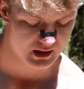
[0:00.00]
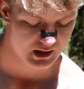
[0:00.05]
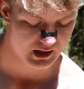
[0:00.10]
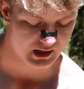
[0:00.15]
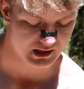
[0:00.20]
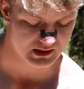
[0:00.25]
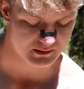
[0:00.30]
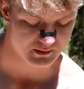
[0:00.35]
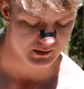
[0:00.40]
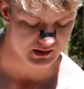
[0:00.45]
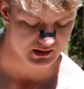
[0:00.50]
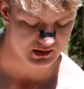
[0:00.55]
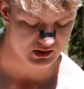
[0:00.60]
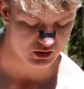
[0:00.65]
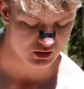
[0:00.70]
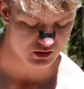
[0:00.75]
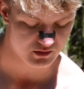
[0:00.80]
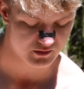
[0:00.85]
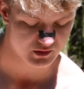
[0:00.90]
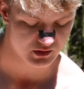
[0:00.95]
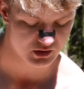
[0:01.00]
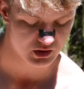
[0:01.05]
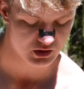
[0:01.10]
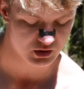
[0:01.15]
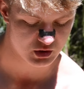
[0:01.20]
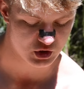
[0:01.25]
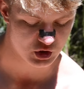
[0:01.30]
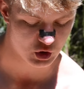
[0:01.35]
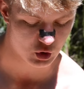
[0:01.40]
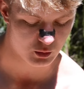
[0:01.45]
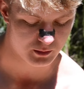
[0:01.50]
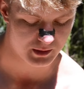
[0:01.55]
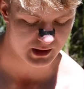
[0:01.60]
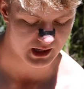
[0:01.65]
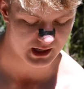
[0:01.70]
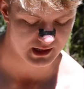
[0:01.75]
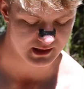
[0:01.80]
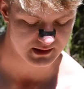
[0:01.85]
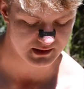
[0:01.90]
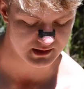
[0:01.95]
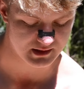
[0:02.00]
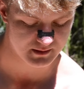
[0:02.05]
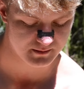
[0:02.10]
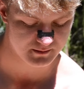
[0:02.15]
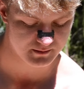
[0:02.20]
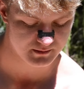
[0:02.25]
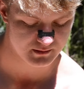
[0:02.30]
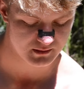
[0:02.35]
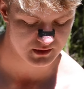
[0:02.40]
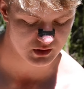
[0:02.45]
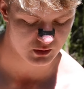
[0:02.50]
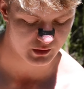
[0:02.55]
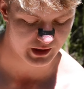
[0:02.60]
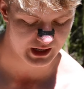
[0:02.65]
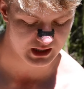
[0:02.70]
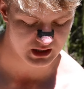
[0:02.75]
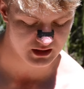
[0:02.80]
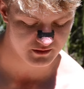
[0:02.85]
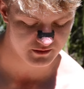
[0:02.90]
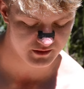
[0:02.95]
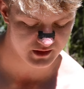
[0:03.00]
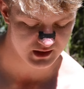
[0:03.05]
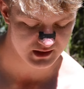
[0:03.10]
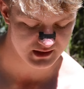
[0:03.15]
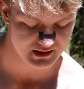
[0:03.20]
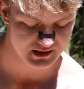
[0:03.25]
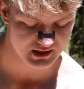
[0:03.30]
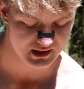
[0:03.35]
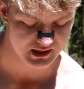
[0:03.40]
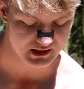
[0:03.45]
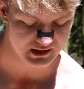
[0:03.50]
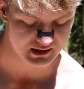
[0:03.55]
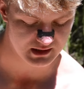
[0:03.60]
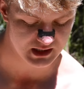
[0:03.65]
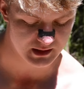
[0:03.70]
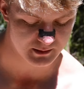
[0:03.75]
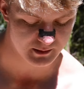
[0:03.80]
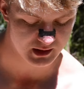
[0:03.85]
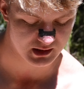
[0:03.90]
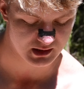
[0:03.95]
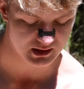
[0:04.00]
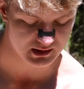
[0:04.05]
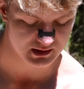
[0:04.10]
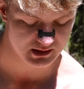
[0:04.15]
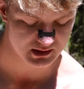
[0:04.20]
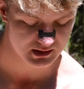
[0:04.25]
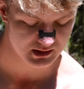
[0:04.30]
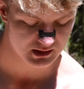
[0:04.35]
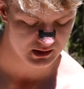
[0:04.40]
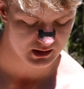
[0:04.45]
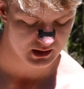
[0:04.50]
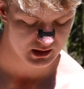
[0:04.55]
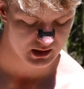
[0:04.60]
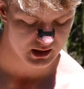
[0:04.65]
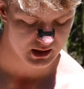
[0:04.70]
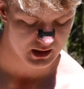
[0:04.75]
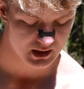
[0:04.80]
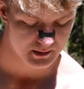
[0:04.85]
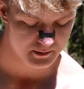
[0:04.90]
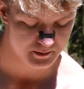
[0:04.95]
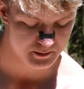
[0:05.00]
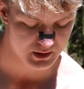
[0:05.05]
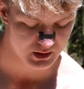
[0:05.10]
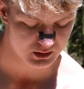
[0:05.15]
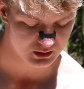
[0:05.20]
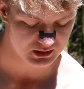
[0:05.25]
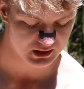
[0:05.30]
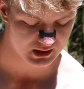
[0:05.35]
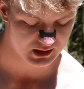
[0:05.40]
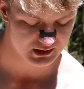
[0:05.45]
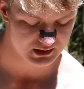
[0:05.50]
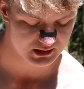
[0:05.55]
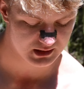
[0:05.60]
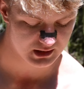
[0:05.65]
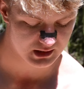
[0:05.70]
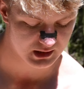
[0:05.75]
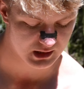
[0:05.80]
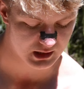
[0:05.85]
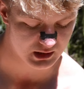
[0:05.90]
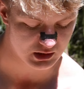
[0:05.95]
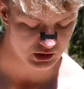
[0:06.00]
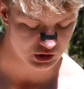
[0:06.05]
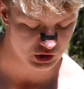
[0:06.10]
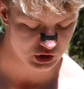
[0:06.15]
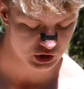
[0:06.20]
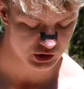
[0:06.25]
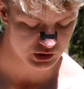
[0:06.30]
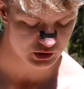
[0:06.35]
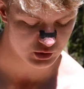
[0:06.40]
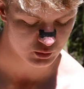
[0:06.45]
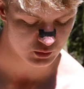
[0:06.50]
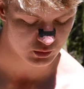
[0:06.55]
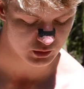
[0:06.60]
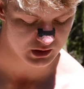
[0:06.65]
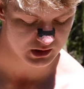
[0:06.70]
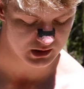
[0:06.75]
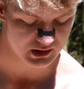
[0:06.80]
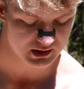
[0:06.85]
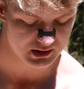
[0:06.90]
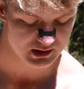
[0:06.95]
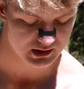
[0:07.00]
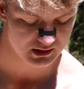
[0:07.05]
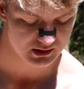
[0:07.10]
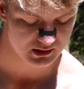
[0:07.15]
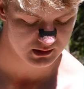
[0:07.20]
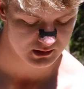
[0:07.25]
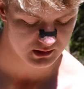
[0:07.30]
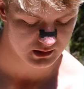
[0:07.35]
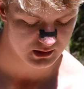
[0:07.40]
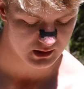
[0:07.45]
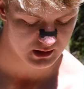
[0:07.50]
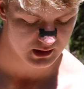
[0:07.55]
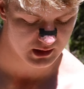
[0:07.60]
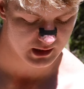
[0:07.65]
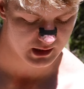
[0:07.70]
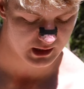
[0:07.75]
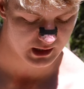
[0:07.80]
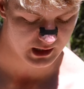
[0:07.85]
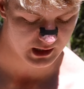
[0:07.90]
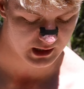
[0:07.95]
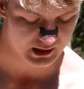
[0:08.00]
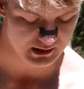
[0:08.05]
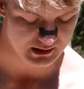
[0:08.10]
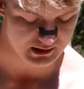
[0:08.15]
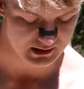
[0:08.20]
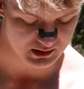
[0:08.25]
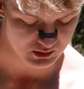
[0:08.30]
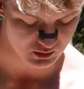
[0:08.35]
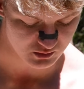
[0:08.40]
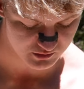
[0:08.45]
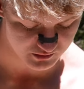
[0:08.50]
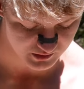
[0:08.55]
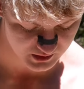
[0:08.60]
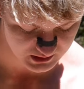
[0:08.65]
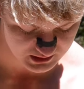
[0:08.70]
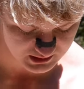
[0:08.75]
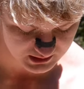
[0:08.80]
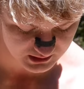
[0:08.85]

as my servant Job has. So Eliphaz and Temanite, Bildad and Shuhite, and Zophar